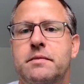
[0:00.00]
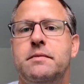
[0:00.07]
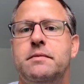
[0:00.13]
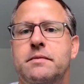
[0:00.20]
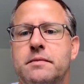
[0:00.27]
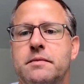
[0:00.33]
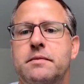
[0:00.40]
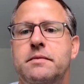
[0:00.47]

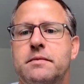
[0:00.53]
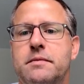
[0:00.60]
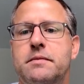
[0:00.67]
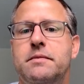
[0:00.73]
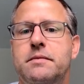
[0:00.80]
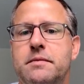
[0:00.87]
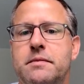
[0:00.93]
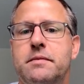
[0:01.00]

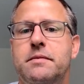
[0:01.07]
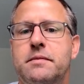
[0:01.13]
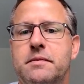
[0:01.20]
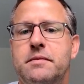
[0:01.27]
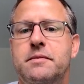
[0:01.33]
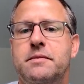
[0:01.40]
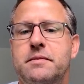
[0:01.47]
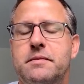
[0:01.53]

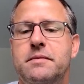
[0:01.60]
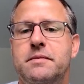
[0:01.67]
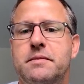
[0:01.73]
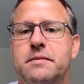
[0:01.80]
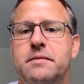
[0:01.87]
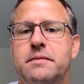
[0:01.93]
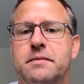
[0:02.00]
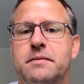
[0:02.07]

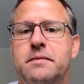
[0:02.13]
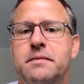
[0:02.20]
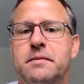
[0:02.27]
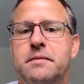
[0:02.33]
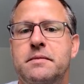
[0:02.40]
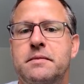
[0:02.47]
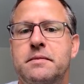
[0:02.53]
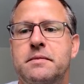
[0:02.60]

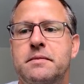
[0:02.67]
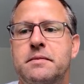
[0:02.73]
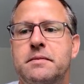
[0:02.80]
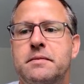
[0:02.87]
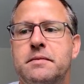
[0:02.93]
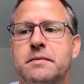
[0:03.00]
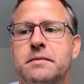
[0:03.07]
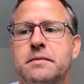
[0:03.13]

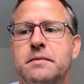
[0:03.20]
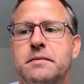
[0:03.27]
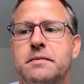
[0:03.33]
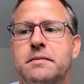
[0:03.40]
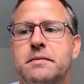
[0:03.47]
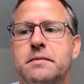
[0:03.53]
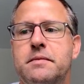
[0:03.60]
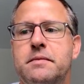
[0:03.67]

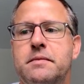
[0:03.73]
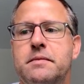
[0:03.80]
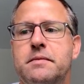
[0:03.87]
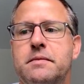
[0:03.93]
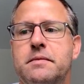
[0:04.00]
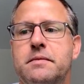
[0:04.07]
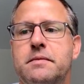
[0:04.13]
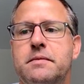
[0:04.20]

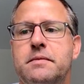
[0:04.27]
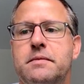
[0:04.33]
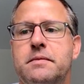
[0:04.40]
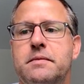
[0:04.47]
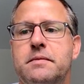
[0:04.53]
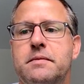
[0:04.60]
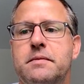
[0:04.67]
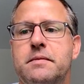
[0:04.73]

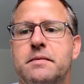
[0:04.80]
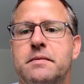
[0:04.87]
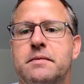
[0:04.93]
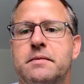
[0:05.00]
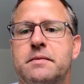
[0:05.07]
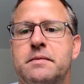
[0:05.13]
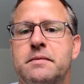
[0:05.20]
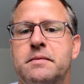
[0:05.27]

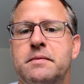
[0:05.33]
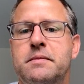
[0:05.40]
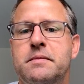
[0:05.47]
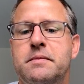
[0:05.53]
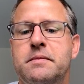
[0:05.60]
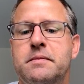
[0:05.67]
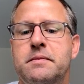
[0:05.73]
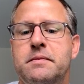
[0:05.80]

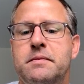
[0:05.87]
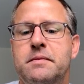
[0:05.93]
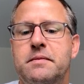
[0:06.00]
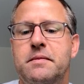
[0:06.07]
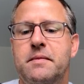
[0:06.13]
(silent)